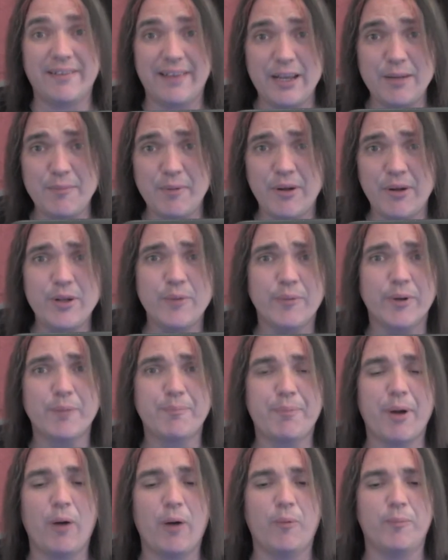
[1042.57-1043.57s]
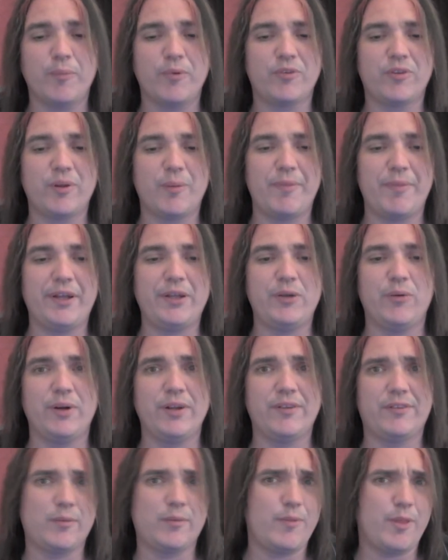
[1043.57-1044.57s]
Let him know you want a poem or something. You'll
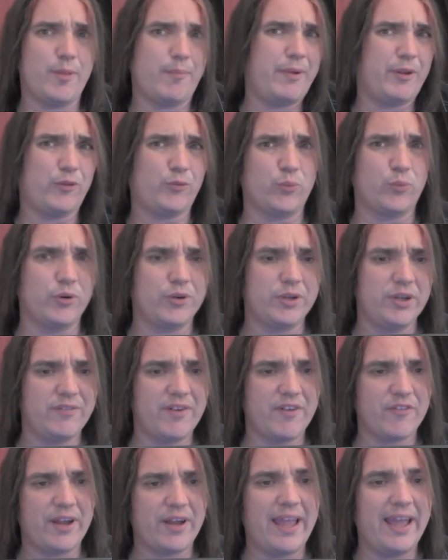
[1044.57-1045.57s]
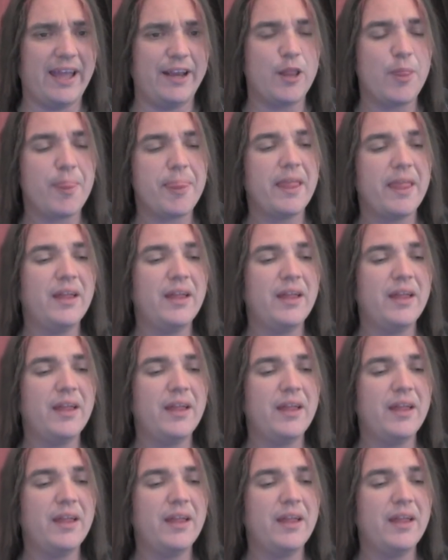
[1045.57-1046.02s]
get some of the best work you've ever had.